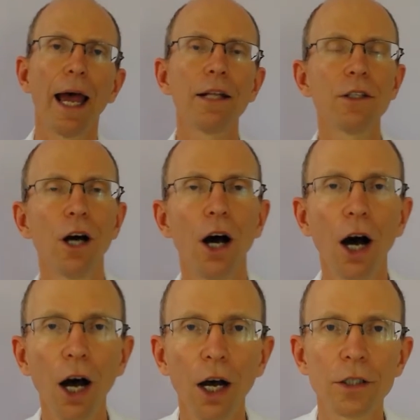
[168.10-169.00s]
At the
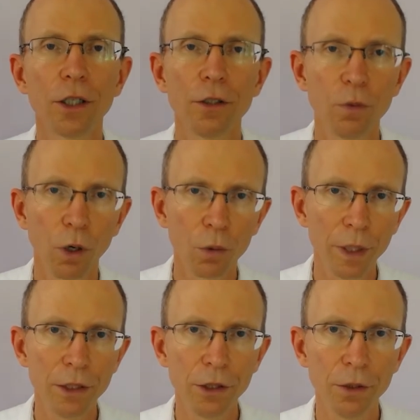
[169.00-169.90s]
heart of what
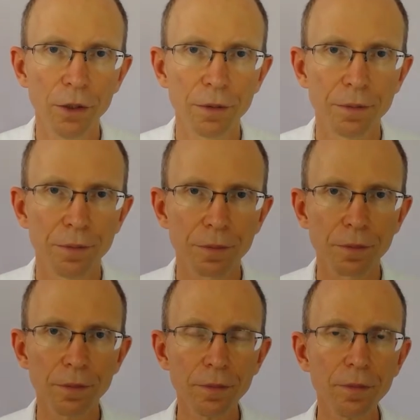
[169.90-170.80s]
we do
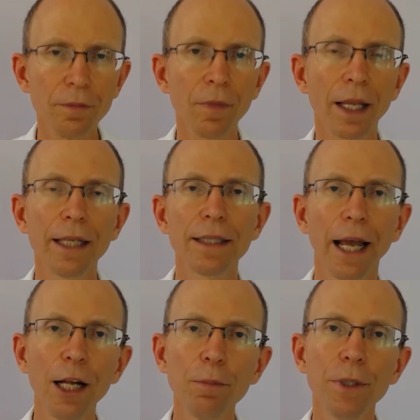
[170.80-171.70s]
is
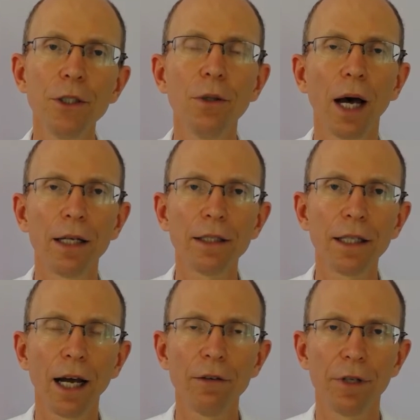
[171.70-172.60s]
helping you
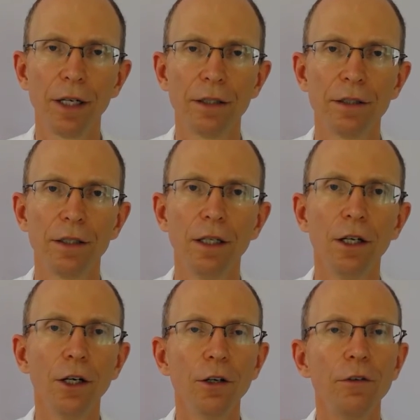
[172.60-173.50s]
uncover,
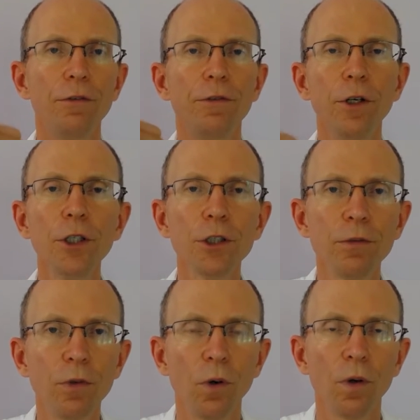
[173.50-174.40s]
first
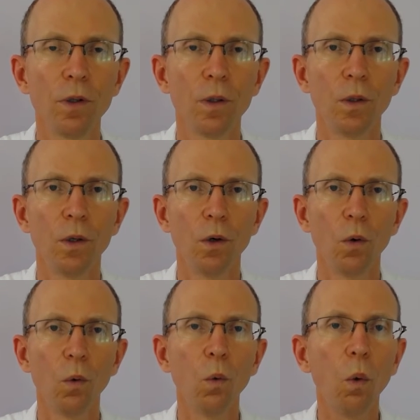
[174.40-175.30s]
of all,
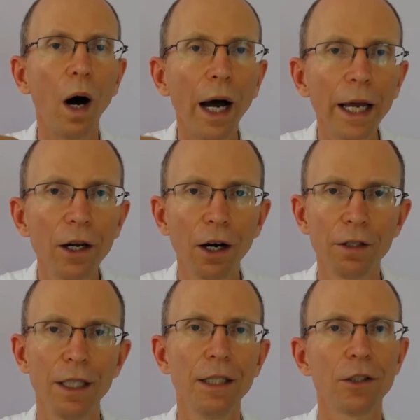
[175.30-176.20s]
why
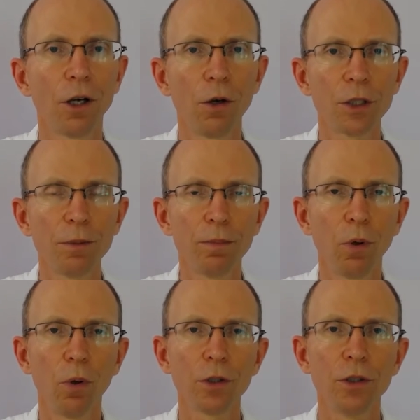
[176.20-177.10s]
are these goals
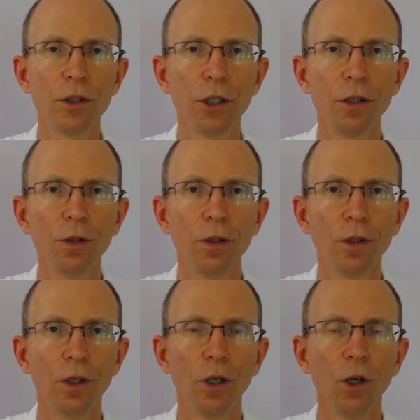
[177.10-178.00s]
important to you?
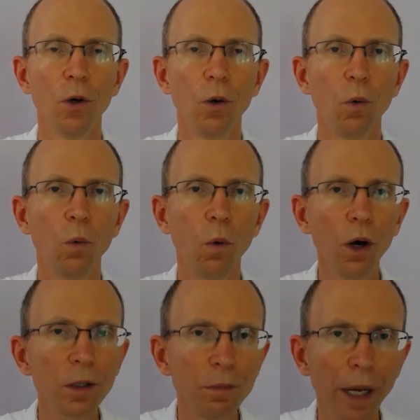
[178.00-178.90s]

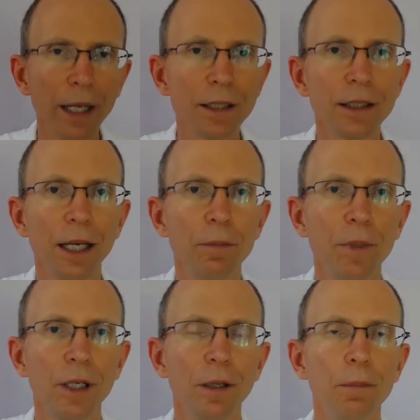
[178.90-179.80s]
What makes
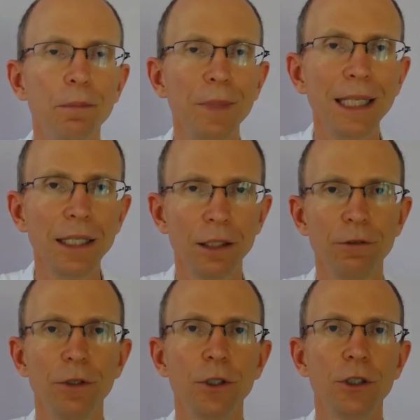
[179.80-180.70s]
them
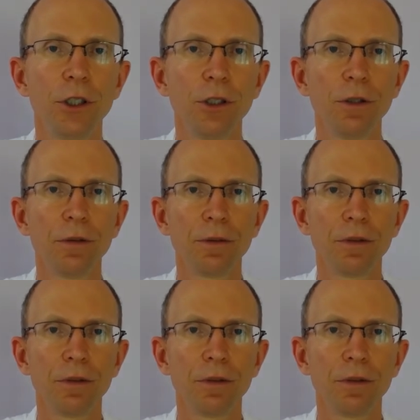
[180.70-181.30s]
meaningful to you?